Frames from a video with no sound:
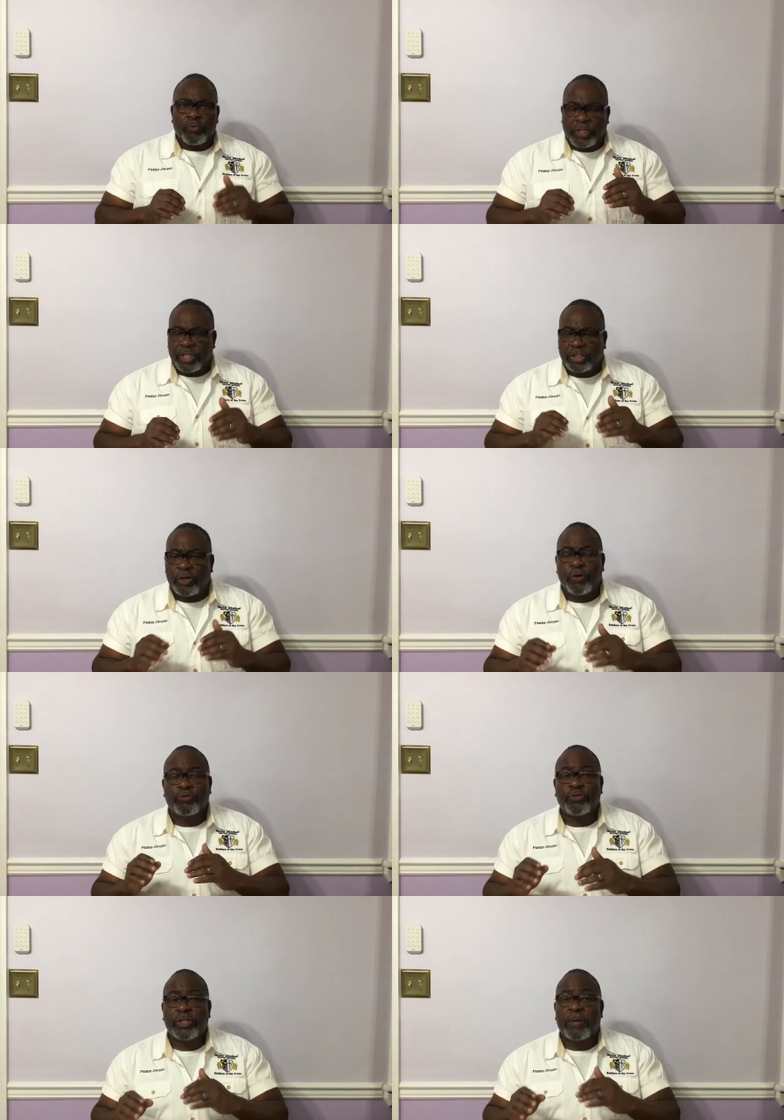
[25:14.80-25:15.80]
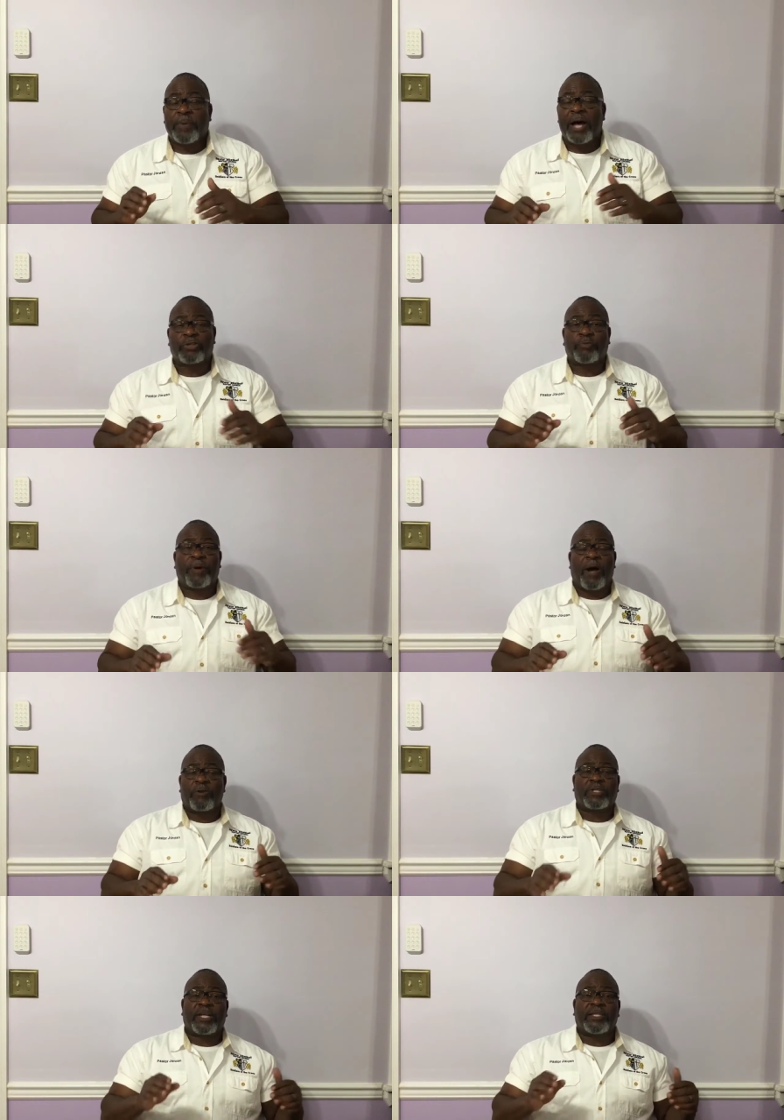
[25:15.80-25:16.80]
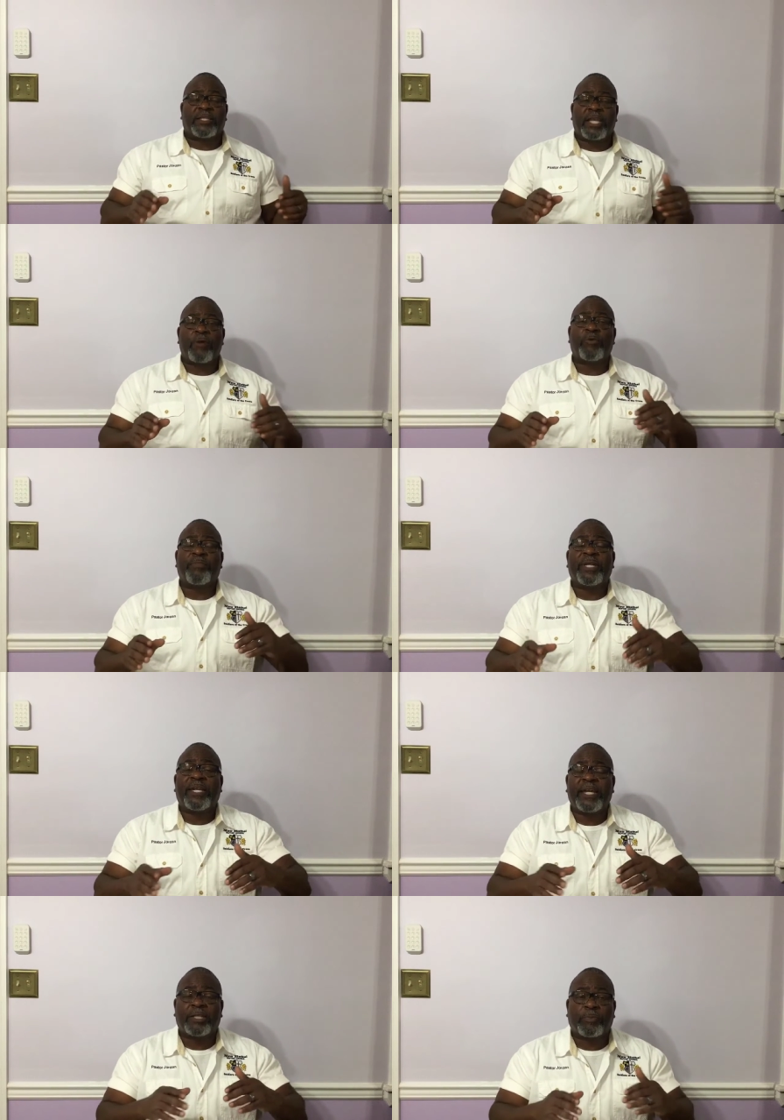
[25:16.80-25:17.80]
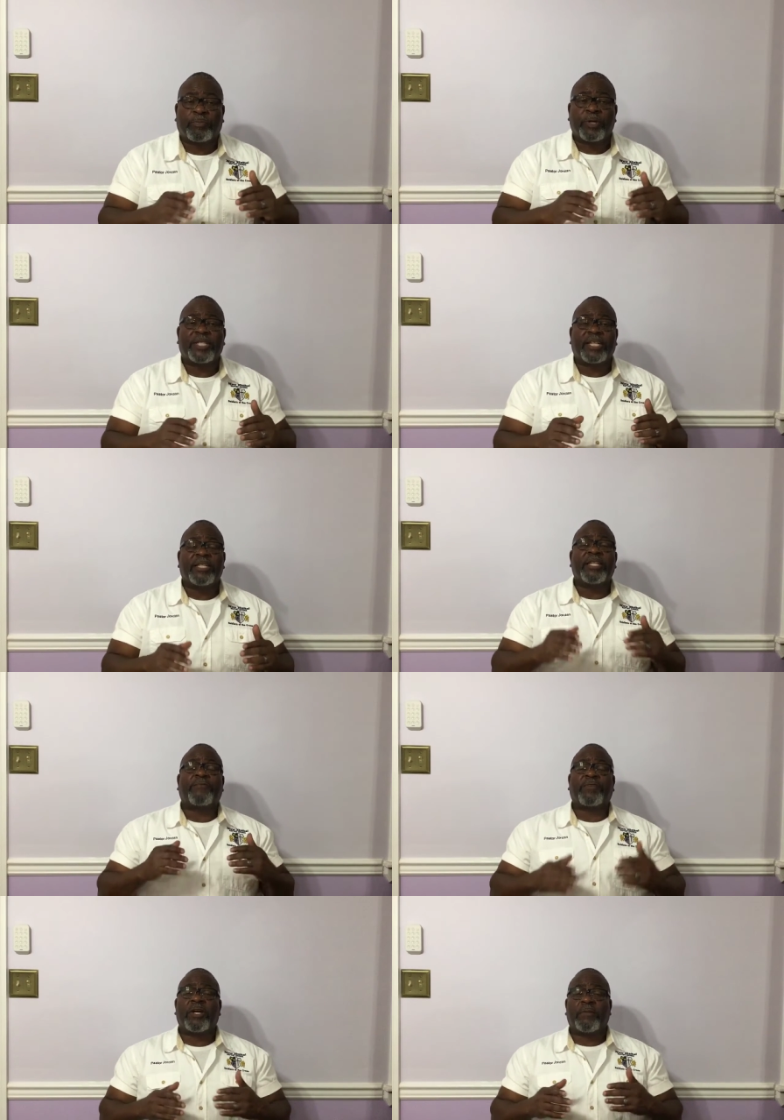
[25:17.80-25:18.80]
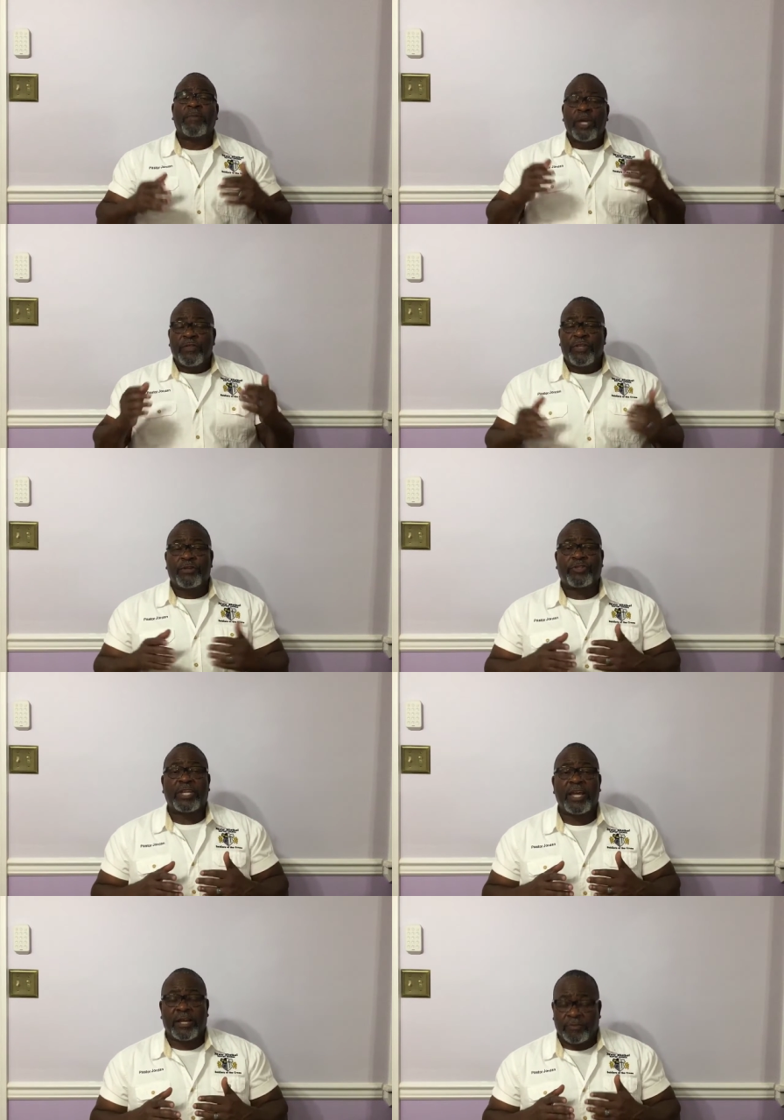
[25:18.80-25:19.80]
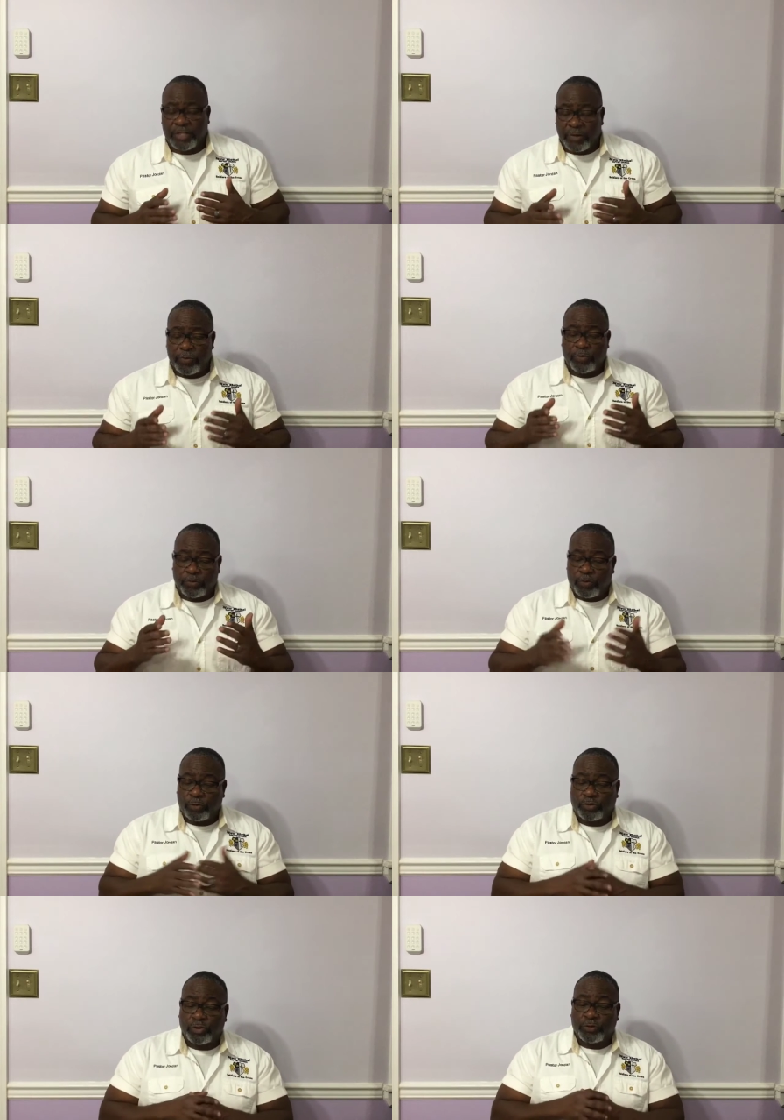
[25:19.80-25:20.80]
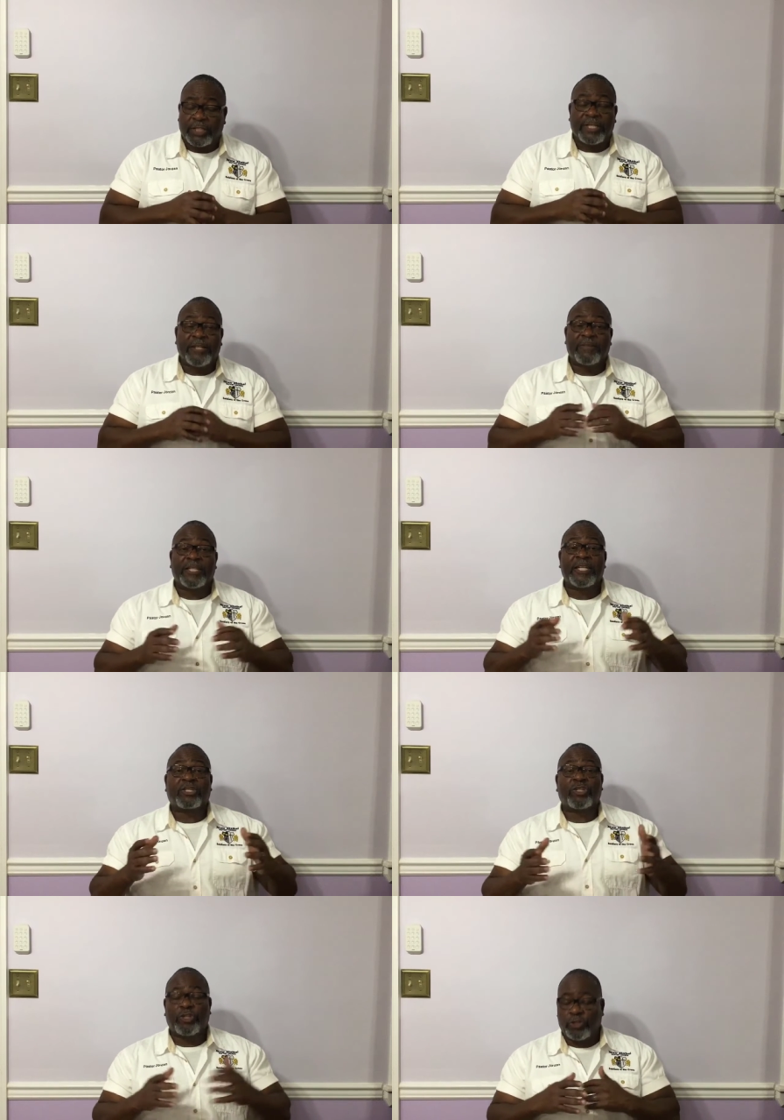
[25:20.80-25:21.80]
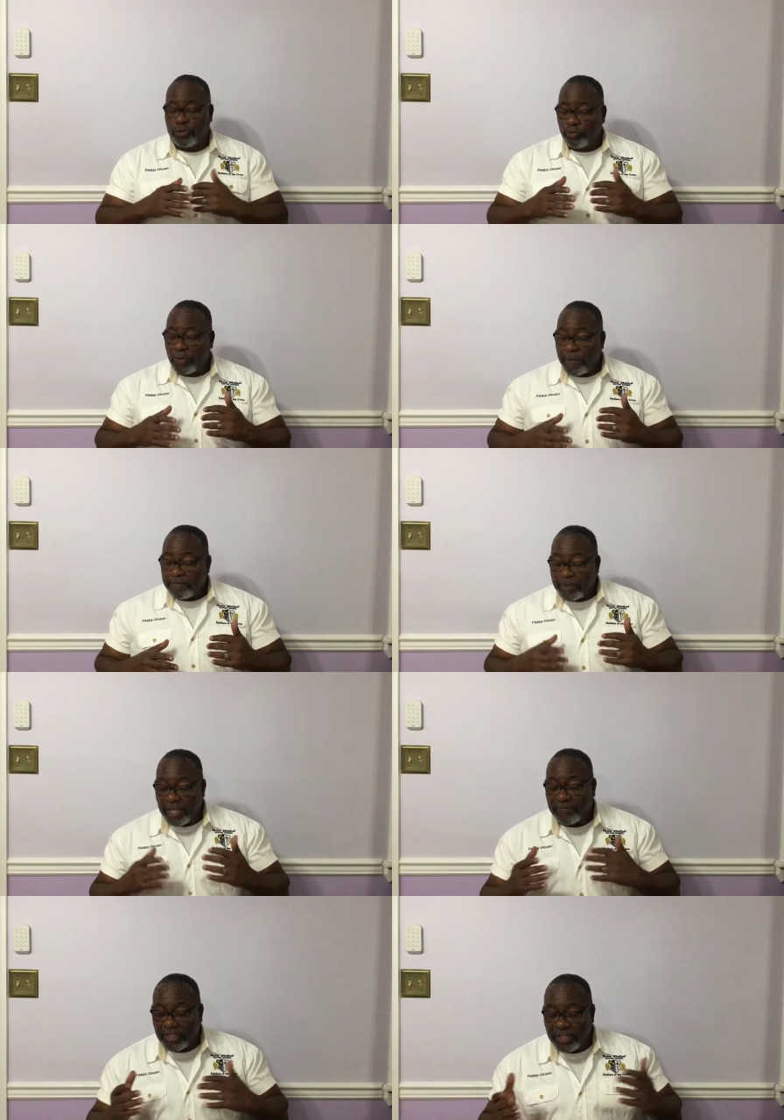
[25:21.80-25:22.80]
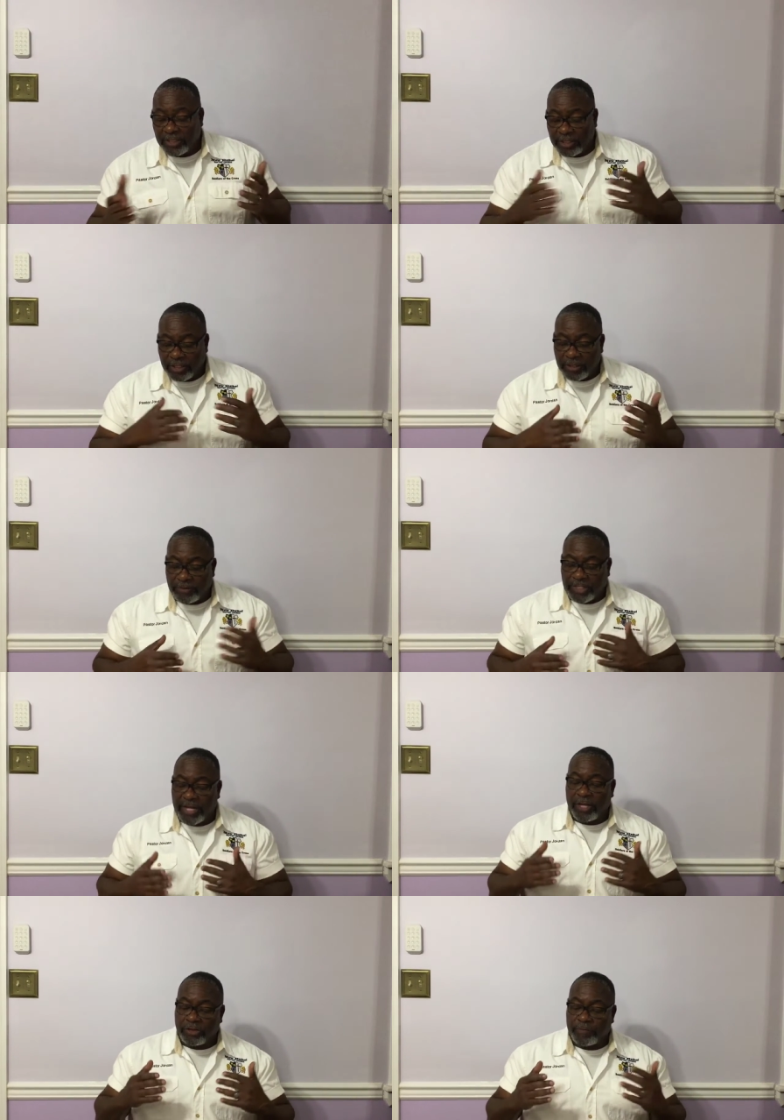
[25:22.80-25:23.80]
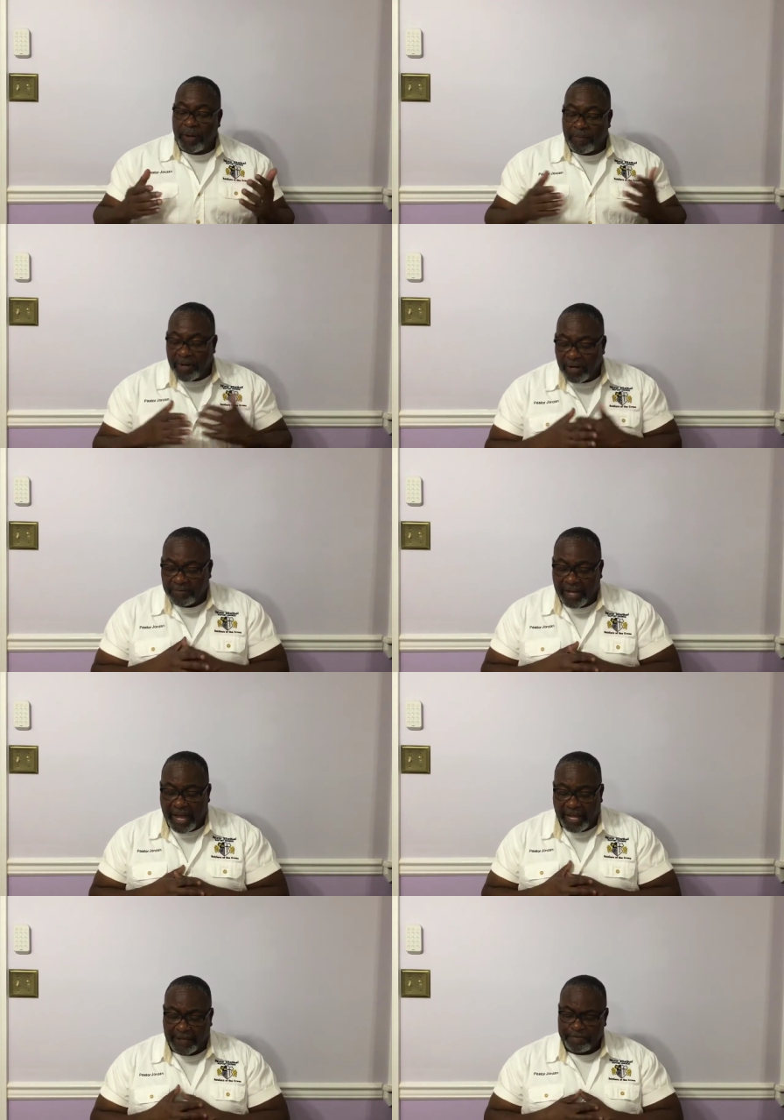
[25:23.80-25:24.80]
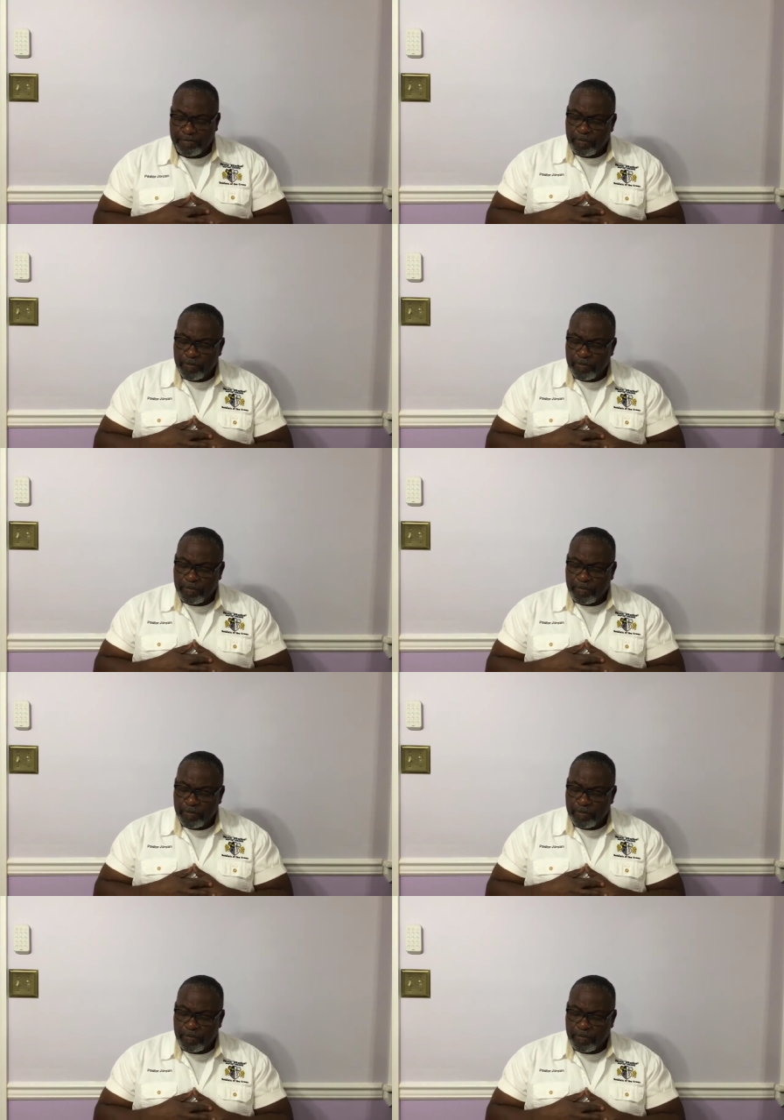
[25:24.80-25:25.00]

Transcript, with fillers: We just told you the Apostle Paul said that they will begin to preach and lift up themselves. They won't want you to even listen to you, listen to themselves above God.